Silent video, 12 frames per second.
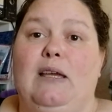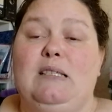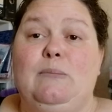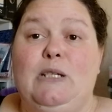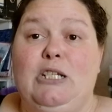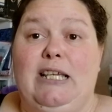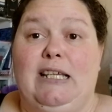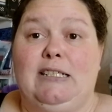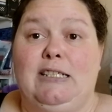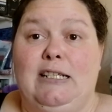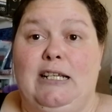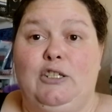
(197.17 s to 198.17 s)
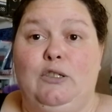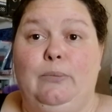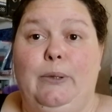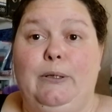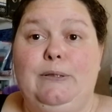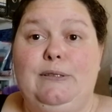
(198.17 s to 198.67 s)
especially international
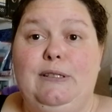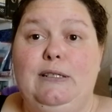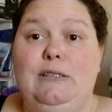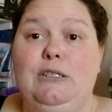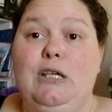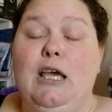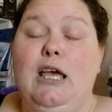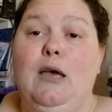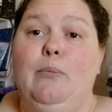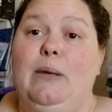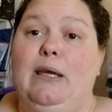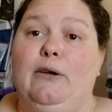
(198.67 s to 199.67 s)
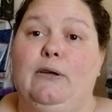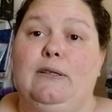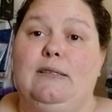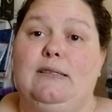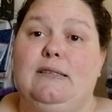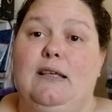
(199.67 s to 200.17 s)
postage,
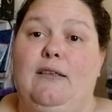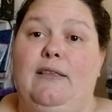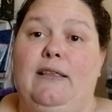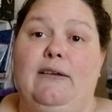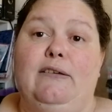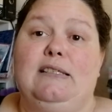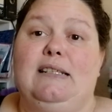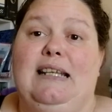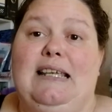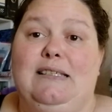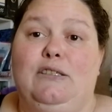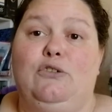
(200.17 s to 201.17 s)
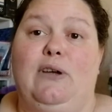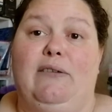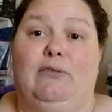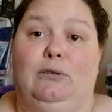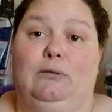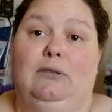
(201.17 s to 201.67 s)
because there is less
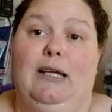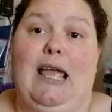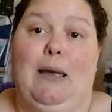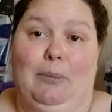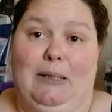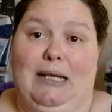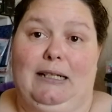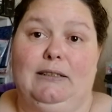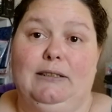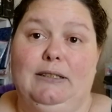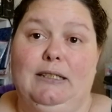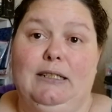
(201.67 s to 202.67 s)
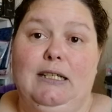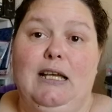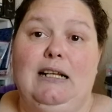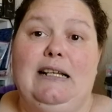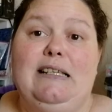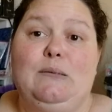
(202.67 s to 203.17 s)
travel happening,
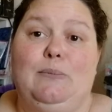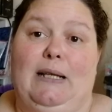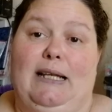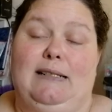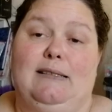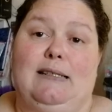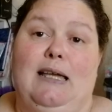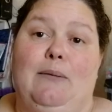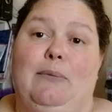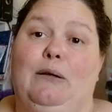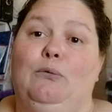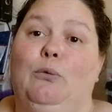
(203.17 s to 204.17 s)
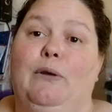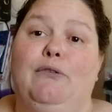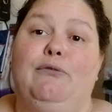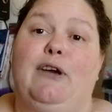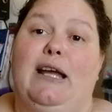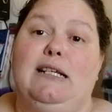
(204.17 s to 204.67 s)
less planes are coming with
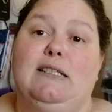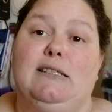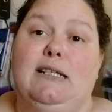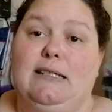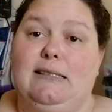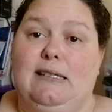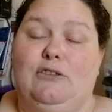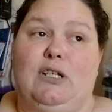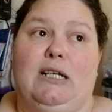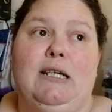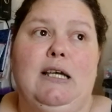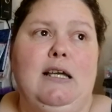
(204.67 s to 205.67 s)
freight, etc.